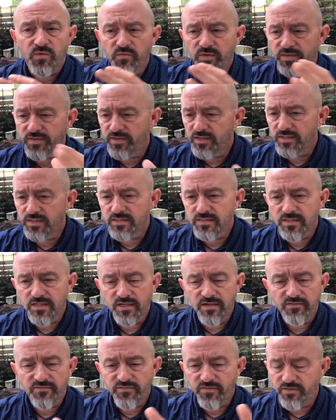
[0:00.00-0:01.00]
with its
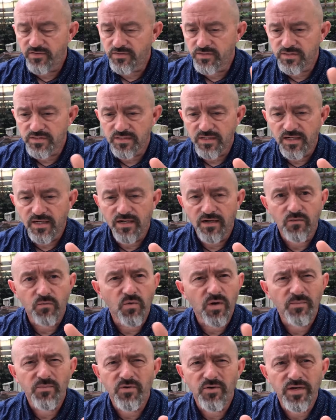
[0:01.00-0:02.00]
uh, first uh,
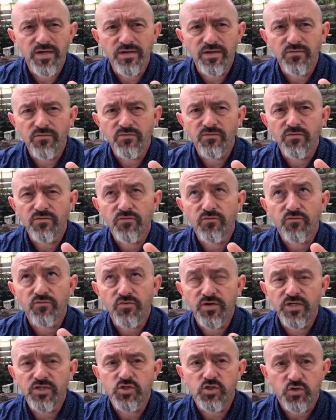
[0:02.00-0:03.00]
one point
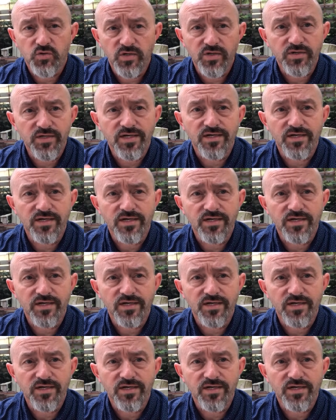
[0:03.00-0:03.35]
three trillion